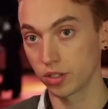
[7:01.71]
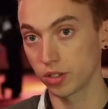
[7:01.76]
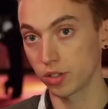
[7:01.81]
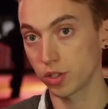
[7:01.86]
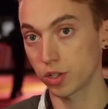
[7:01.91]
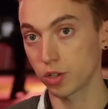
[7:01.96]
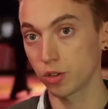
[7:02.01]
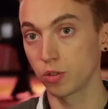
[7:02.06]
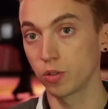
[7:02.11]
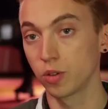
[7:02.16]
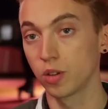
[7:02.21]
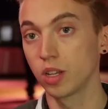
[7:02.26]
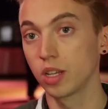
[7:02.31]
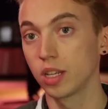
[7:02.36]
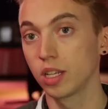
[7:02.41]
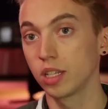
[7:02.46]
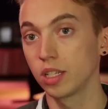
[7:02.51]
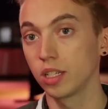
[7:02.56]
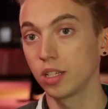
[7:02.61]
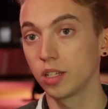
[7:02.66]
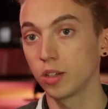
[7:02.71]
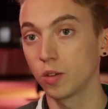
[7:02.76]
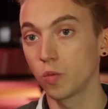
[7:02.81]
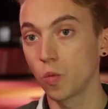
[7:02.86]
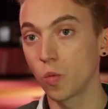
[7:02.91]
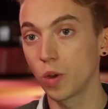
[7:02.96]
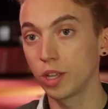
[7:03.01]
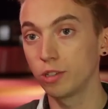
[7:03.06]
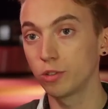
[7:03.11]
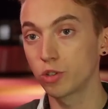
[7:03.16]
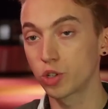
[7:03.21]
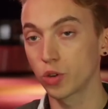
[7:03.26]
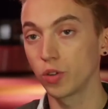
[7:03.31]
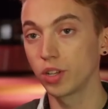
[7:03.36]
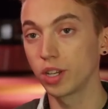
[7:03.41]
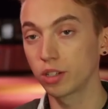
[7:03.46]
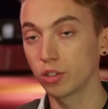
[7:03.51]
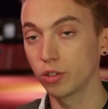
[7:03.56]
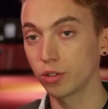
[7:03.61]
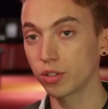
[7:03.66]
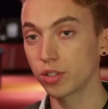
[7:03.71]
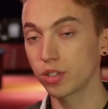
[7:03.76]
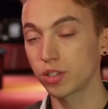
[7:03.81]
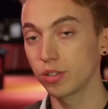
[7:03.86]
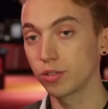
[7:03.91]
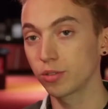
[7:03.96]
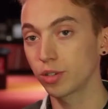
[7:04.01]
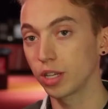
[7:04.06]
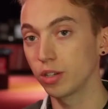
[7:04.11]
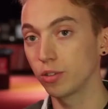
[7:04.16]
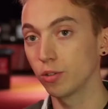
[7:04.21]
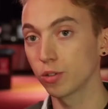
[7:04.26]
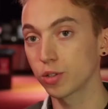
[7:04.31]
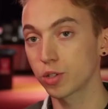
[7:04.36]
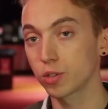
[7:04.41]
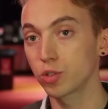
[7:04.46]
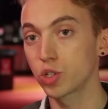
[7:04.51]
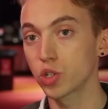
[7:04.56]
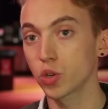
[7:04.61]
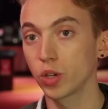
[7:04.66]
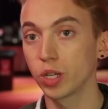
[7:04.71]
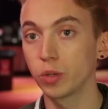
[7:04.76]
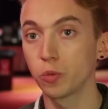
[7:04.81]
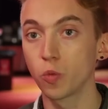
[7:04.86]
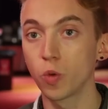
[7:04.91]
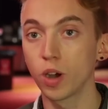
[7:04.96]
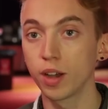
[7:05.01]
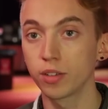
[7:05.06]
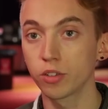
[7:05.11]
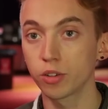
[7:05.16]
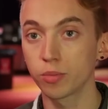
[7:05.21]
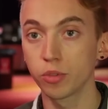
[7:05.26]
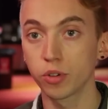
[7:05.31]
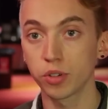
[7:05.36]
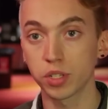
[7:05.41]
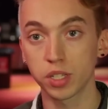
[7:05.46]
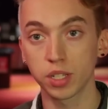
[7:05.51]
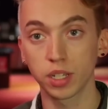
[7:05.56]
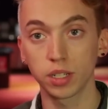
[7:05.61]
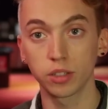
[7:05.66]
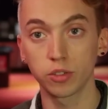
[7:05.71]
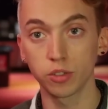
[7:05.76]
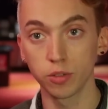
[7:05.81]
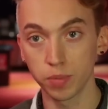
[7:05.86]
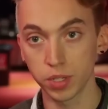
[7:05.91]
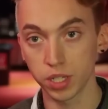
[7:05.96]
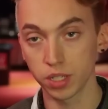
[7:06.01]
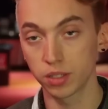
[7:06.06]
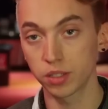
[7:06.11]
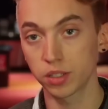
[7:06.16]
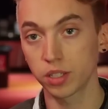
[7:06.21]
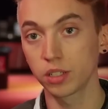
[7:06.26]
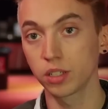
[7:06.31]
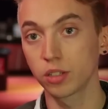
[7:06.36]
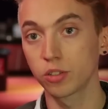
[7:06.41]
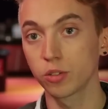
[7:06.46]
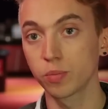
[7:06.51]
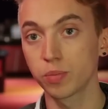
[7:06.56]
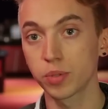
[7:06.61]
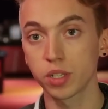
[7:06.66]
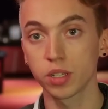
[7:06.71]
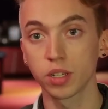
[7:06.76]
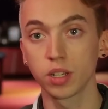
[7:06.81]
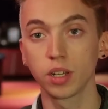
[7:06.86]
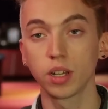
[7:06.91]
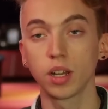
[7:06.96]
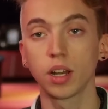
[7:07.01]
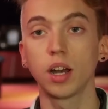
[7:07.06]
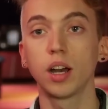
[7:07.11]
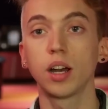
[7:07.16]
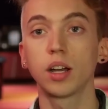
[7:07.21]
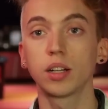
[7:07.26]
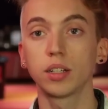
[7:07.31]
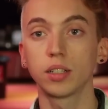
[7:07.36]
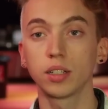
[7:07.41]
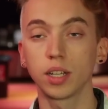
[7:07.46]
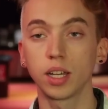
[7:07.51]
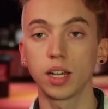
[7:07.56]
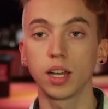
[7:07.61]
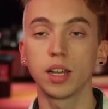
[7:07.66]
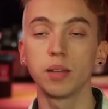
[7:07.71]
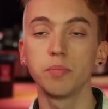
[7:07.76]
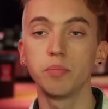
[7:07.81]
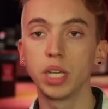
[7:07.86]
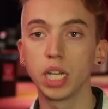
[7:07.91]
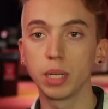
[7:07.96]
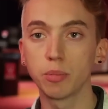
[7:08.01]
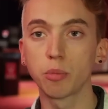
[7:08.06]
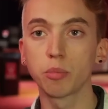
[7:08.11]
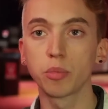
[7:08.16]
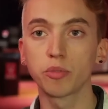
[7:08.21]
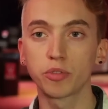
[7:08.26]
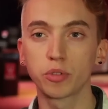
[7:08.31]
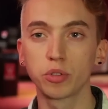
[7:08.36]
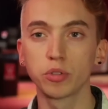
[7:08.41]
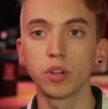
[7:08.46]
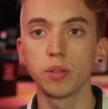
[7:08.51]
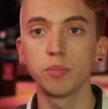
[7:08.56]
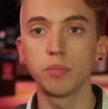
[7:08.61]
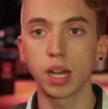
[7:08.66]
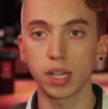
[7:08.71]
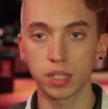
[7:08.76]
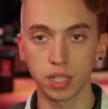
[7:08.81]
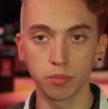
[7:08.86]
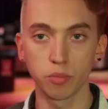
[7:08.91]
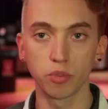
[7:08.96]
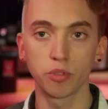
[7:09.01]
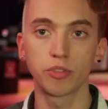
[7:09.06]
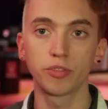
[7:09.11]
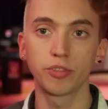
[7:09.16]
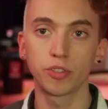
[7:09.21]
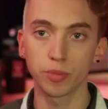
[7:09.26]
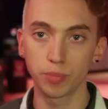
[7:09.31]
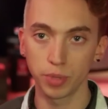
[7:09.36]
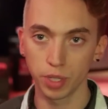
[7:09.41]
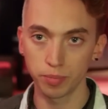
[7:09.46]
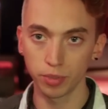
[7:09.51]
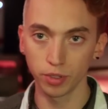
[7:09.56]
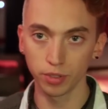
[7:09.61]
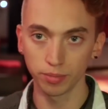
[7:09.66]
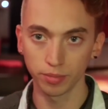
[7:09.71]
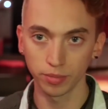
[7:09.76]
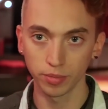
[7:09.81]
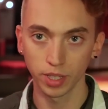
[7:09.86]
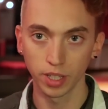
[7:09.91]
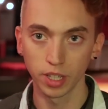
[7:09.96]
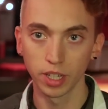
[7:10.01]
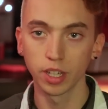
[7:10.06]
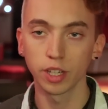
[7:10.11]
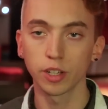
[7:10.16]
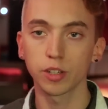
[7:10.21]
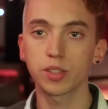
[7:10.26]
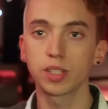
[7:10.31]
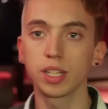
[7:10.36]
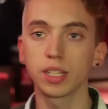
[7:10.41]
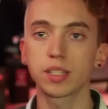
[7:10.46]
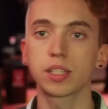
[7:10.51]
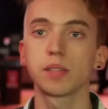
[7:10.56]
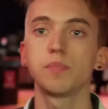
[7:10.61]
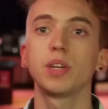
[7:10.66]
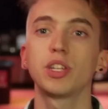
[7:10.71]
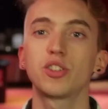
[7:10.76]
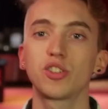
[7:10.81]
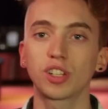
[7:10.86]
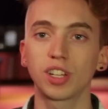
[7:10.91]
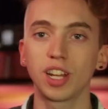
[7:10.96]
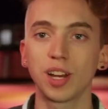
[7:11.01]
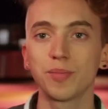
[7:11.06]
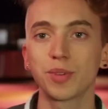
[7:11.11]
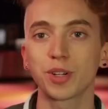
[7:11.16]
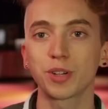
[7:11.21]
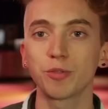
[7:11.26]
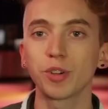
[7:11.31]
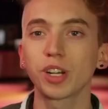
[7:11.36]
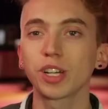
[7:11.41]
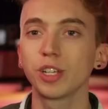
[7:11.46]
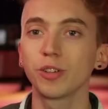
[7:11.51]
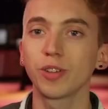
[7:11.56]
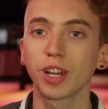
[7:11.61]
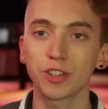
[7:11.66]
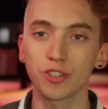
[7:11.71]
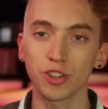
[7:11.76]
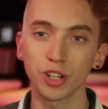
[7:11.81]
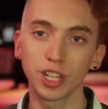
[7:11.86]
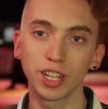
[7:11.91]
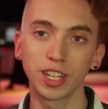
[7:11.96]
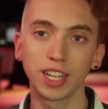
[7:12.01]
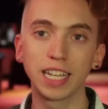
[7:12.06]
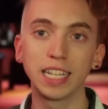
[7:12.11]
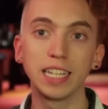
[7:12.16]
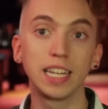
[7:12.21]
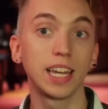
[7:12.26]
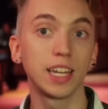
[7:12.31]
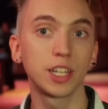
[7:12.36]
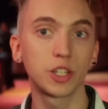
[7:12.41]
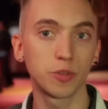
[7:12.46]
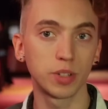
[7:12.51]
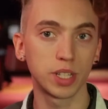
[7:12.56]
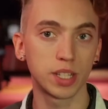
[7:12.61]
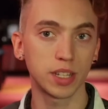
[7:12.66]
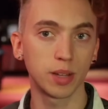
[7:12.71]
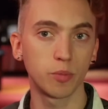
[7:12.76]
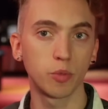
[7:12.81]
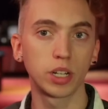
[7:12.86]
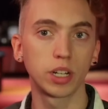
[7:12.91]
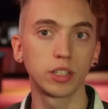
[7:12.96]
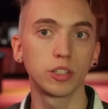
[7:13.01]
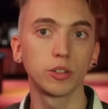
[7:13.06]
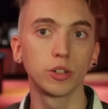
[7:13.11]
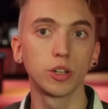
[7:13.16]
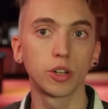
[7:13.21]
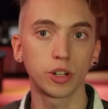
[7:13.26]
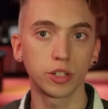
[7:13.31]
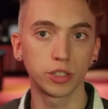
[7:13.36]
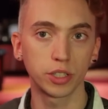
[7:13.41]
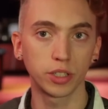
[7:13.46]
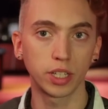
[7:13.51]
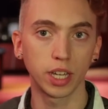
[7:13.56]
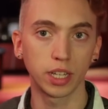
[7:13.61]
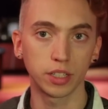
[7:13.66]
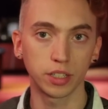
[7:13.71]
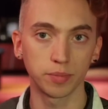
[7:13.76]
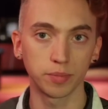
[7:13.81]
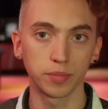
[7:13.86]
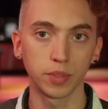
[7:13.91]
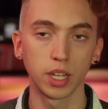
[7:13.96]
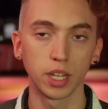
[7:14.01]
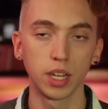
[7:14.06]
So when you join a course, you can also join one or more study groups, and study groups are a minimum of two and maximum of four people, because that's the magic number where you actually engage with someone and you learn together.